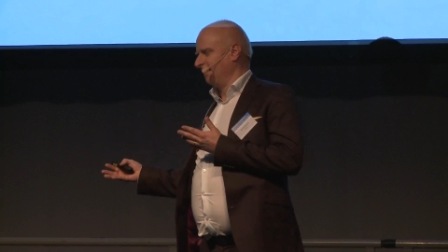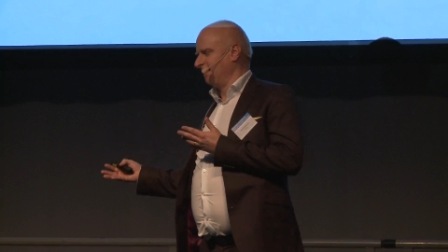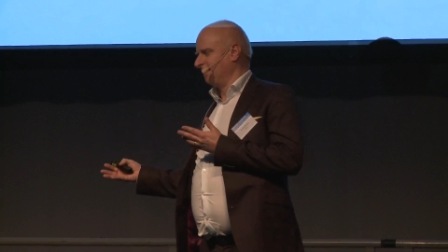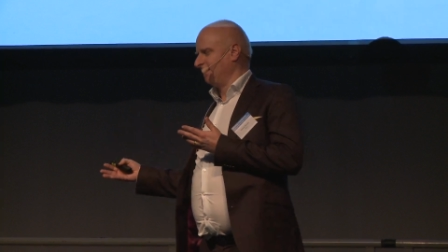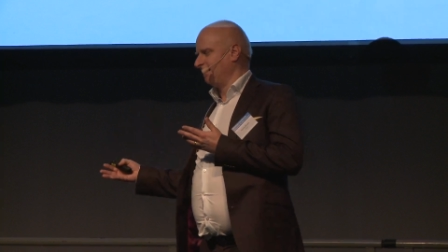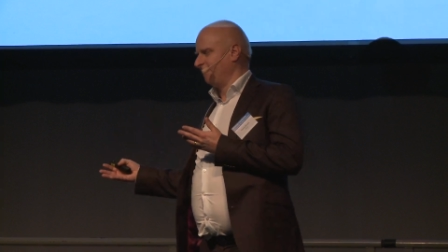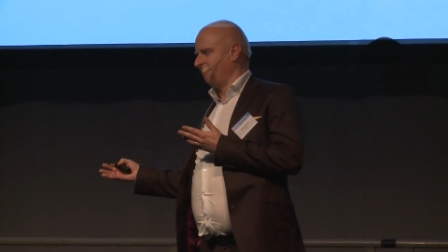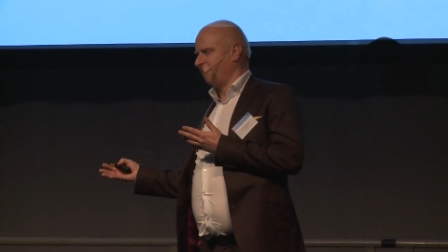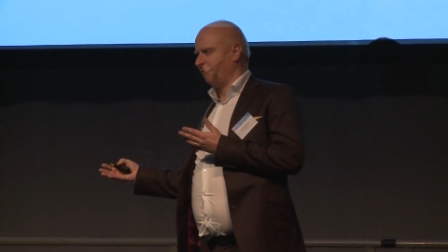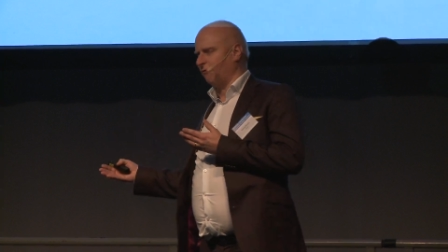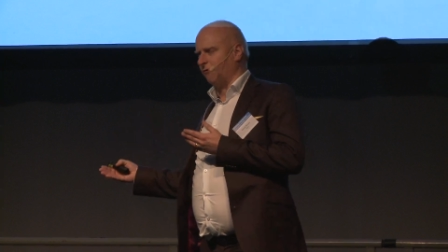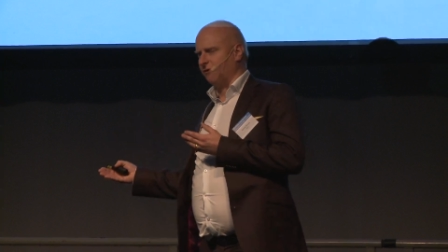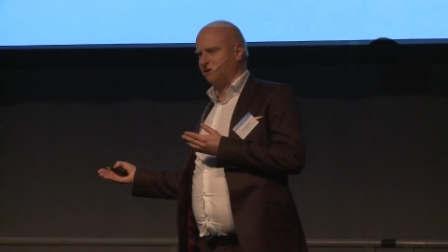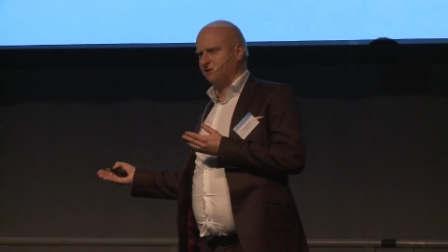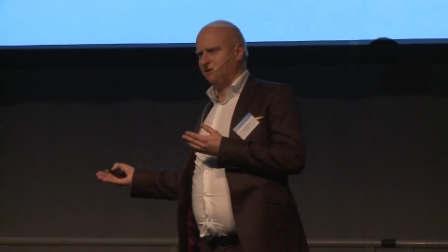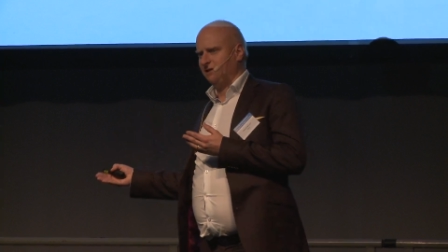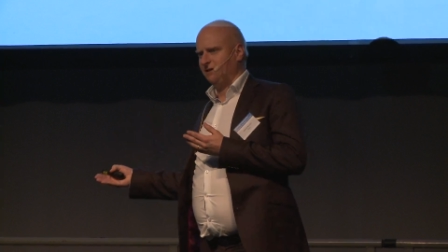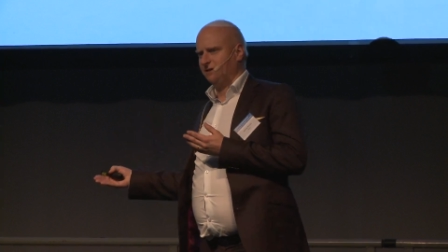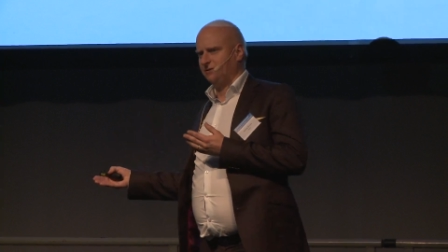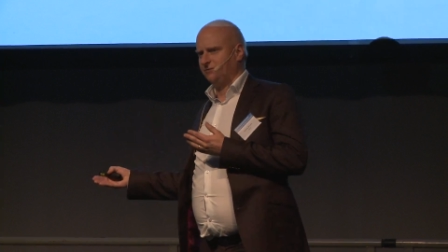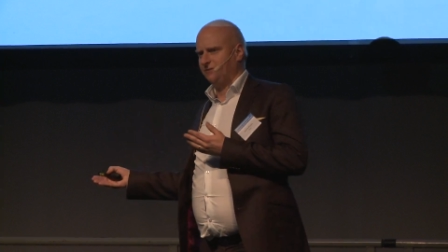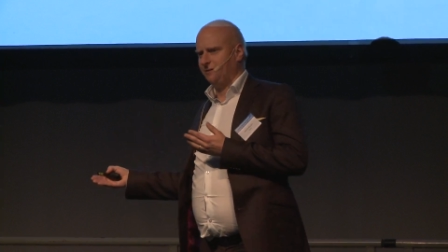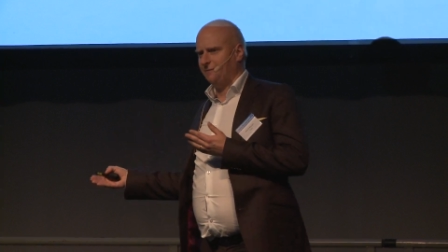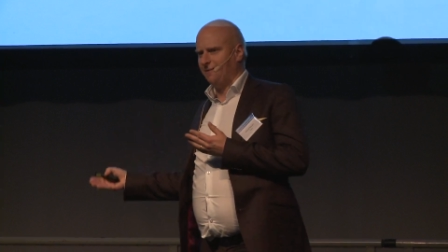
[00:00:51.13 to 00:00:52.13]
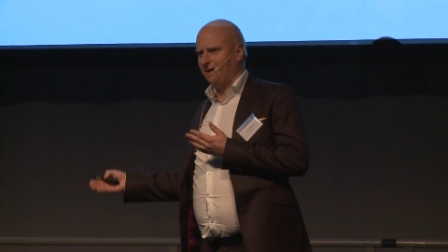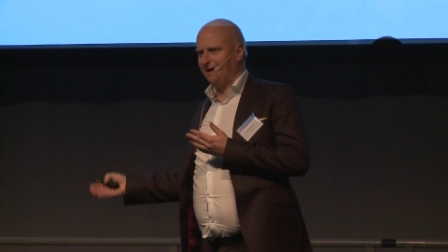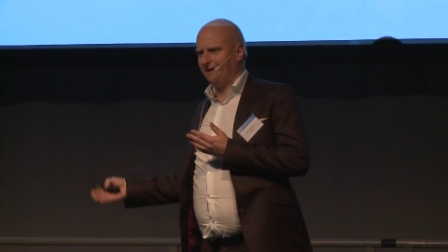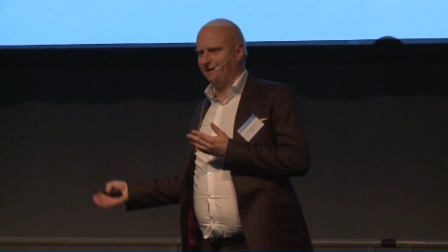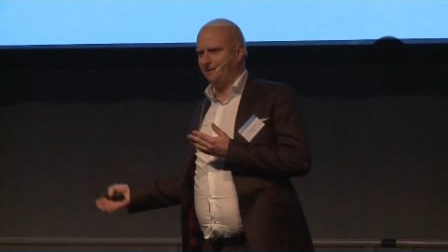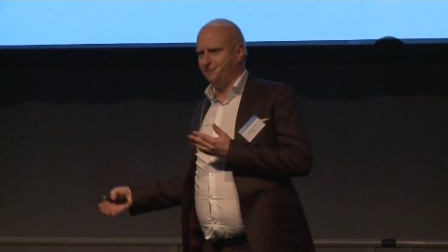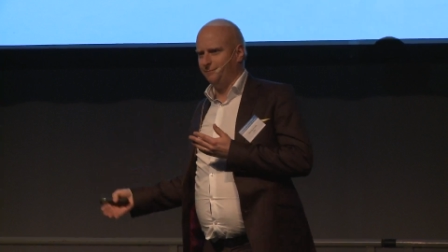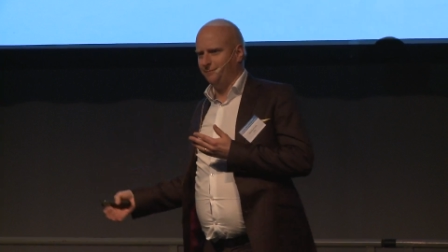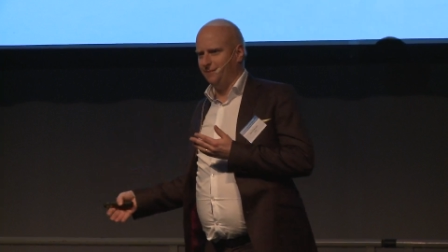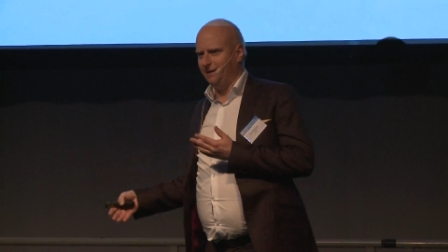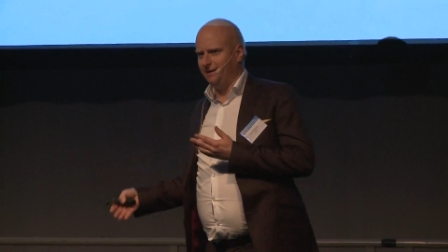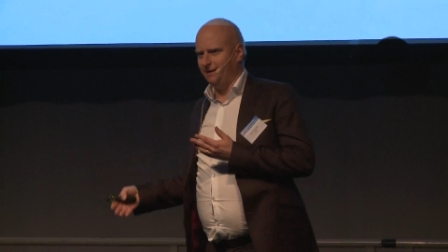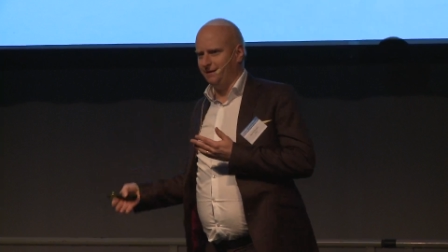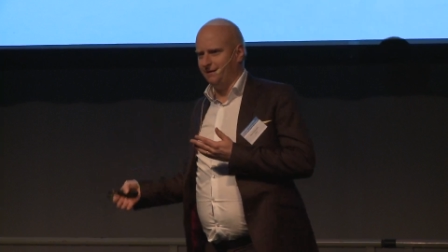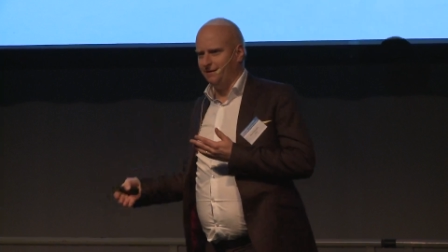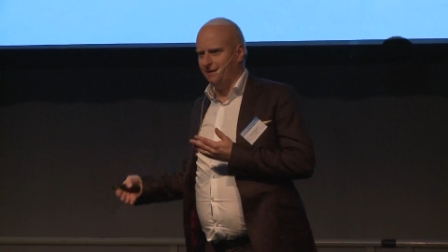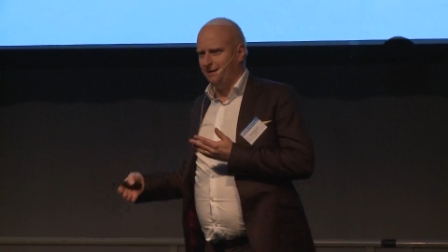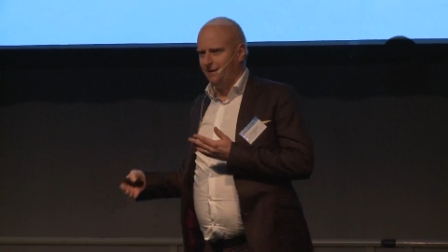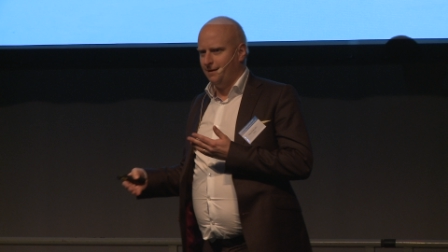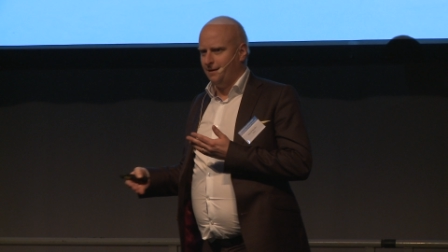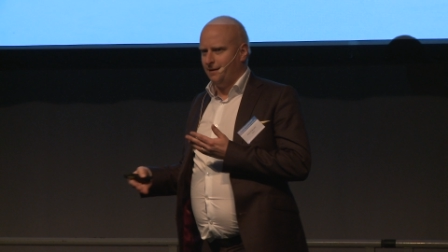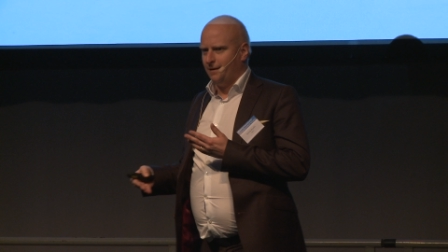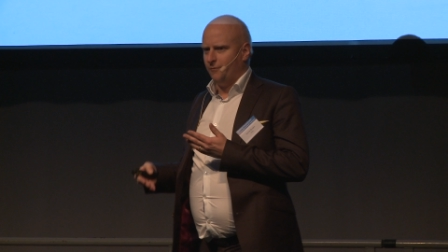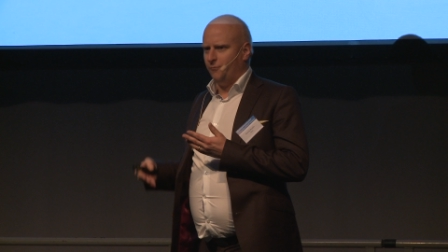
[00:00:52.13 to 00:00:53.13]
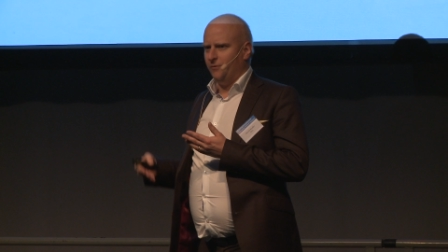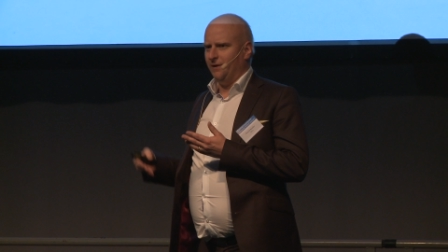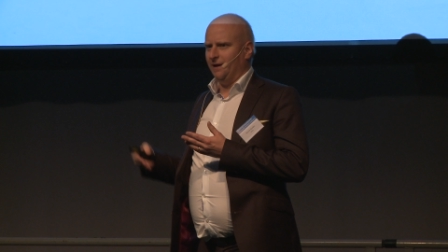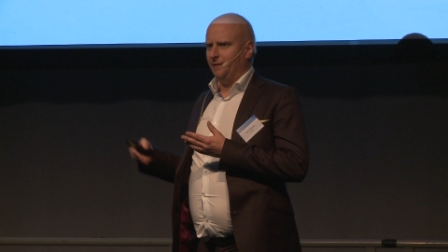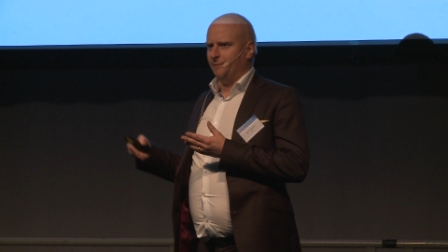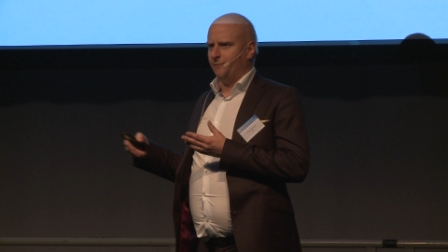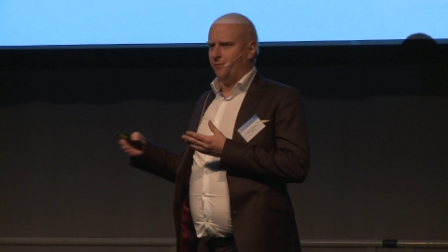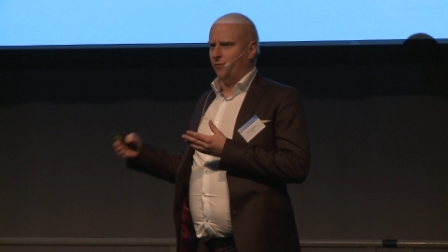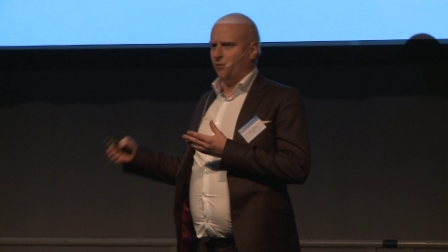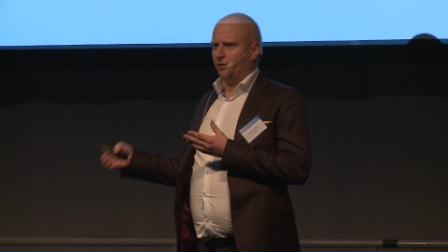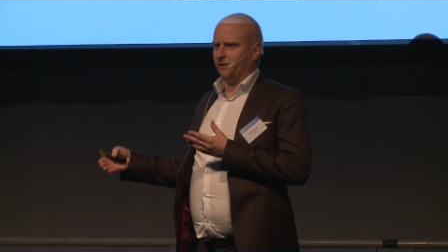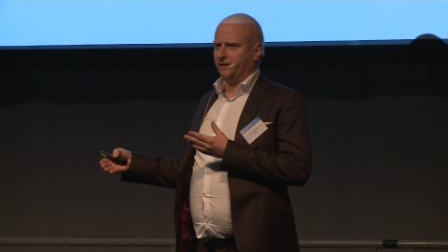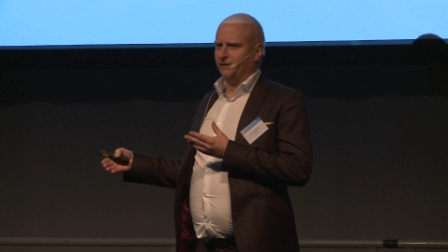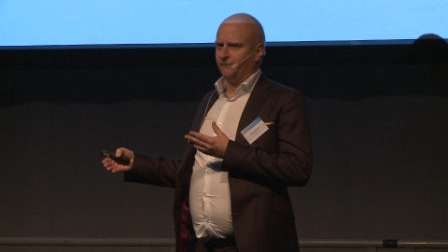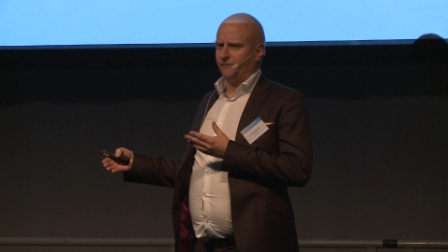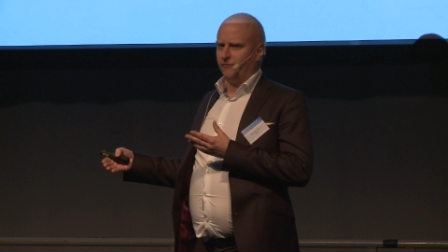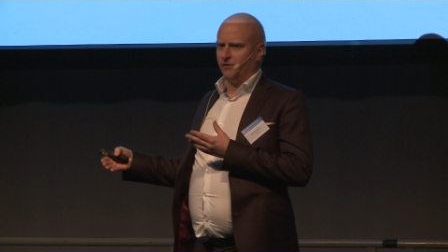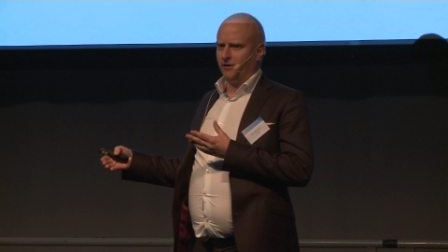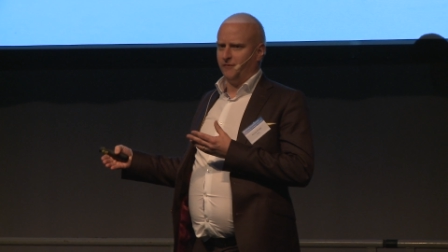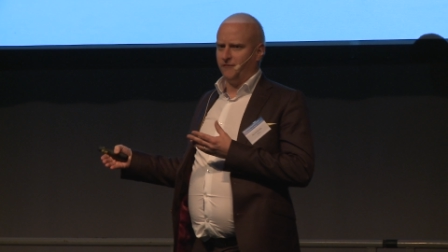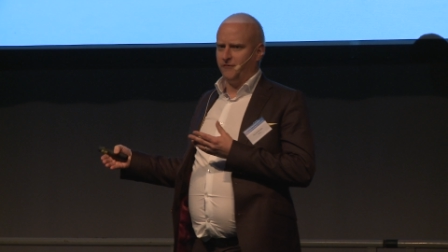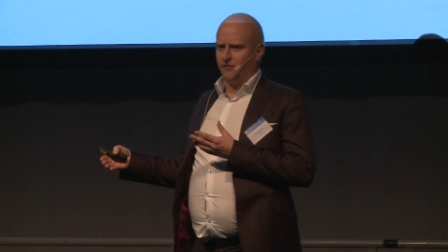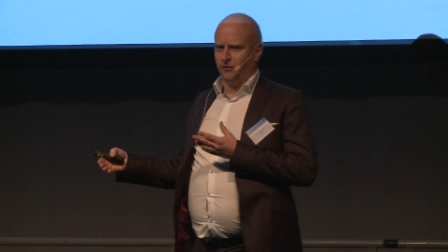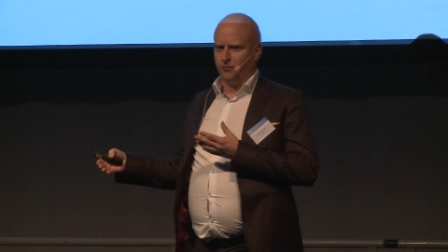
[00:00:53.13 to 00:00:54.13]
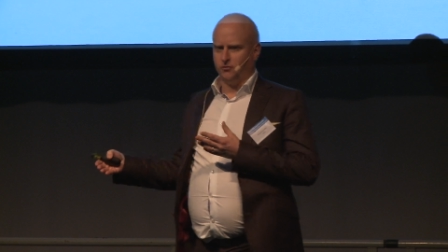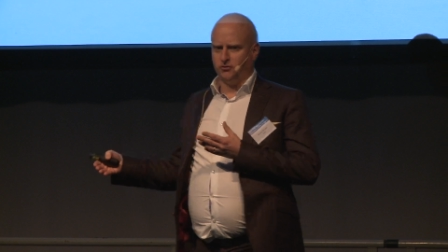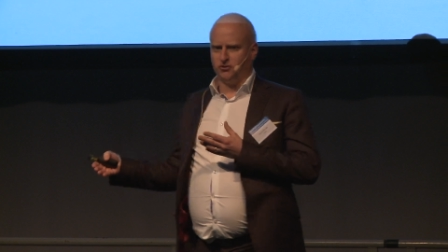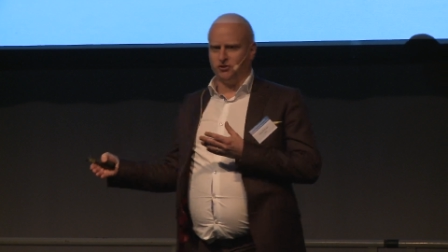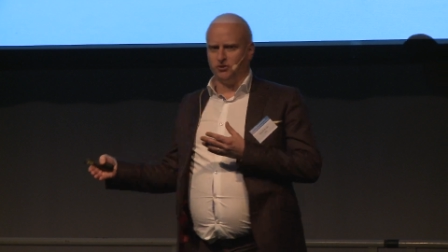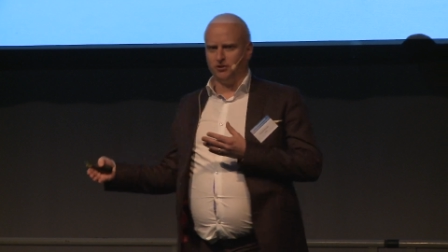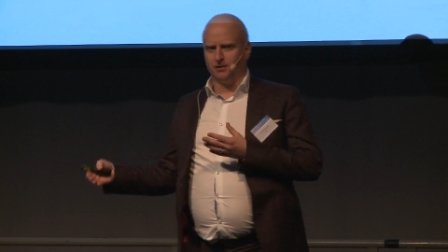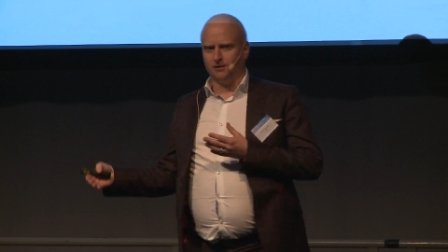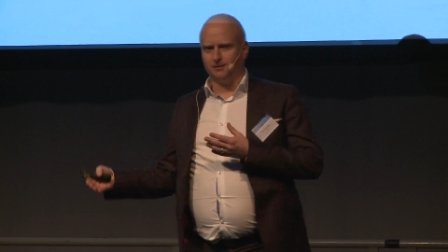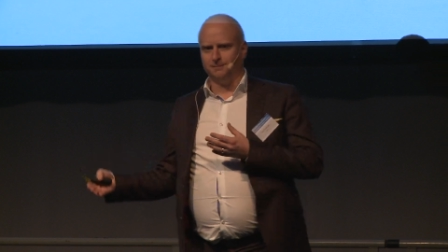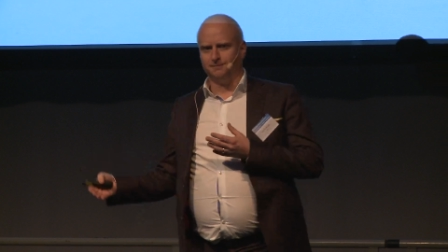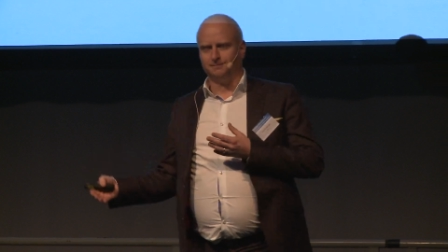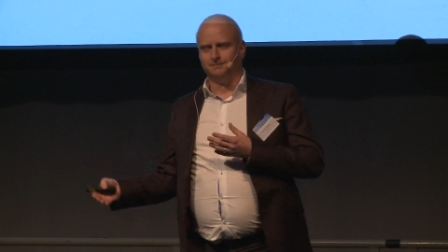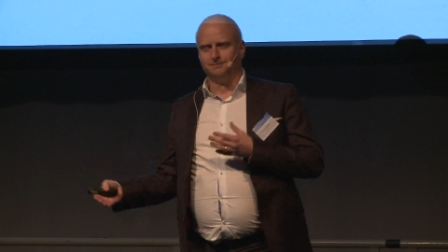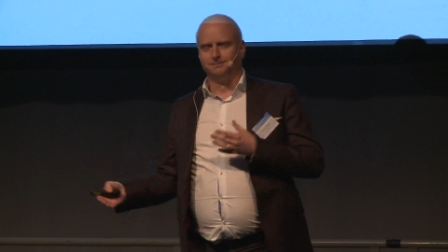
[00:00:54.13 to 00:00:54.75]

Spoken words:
that the forest industry might be really important for the future.